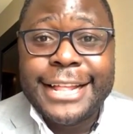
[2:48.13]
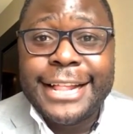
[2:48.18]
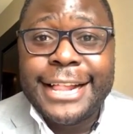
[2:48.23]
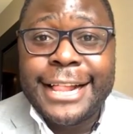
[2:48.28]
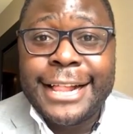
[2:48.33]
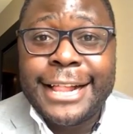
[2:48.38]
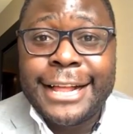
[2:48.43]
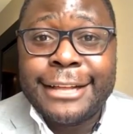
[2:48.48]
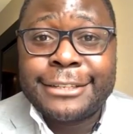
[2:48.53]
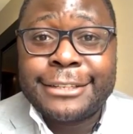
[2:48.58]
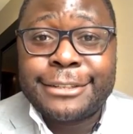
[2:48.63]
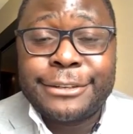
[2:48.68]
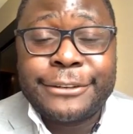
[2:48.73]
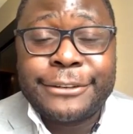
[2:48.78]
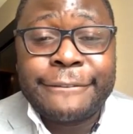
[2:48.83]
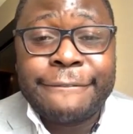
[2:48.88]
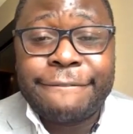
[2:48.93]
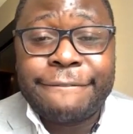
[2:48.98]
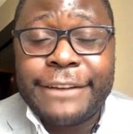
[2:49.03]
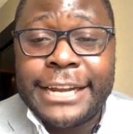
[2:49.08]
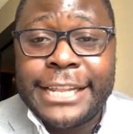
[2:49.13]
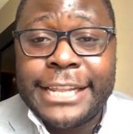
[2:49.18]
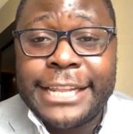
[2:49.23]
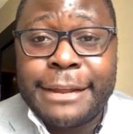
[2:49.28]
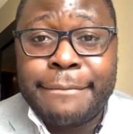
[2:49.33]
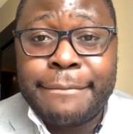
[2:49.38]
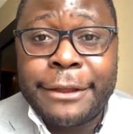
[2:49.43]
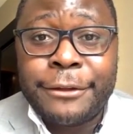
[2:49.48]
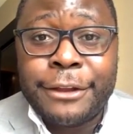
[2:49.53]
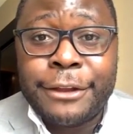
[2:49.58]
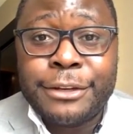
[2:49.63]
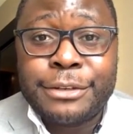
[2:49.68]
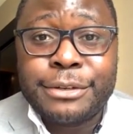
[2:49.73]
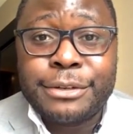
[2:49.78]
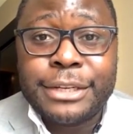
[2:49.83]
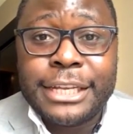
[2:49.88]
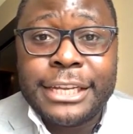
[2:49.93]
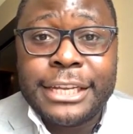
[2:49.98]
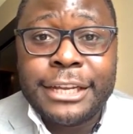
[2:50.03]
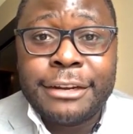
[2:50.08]
Uh, so you can find that by going
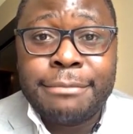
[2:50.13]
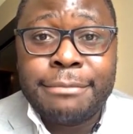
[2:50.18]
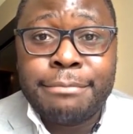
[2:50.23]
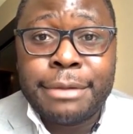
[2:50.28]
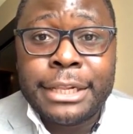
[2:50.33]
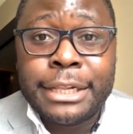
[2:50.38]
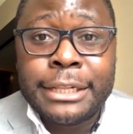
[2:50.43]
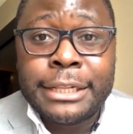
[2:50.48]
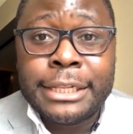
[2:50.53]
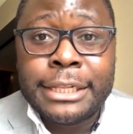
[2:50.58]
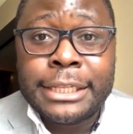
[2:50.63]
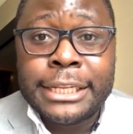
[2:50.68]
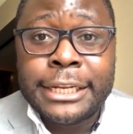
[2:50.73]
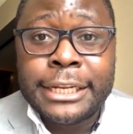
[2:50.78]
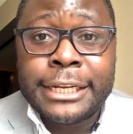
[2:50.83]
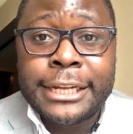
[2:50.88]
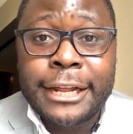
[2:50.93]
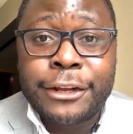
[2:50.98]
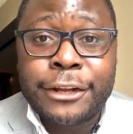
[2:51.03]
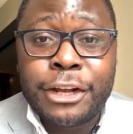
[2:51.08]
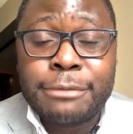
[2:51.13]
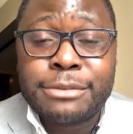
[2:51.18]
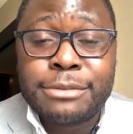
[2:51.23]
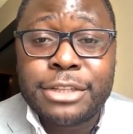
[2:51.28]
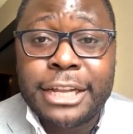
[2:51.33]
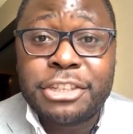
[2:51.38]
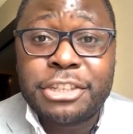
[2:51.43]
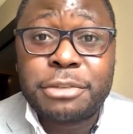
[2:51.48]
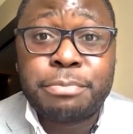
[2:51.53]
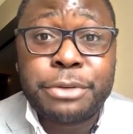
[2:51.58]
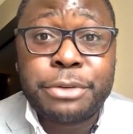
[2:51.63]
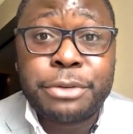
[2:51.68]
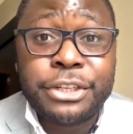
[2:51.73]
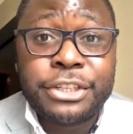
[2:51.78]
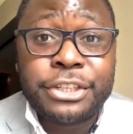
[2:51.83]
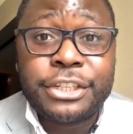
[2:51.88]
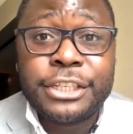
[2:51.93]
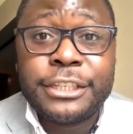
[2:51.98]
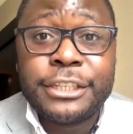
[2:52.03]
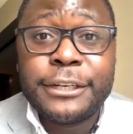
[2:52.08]
to ian balina dot com slash
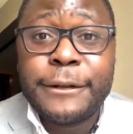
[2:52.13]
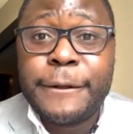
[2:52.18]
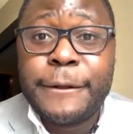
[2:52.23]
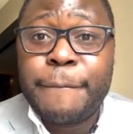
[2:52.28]
spreadsheet,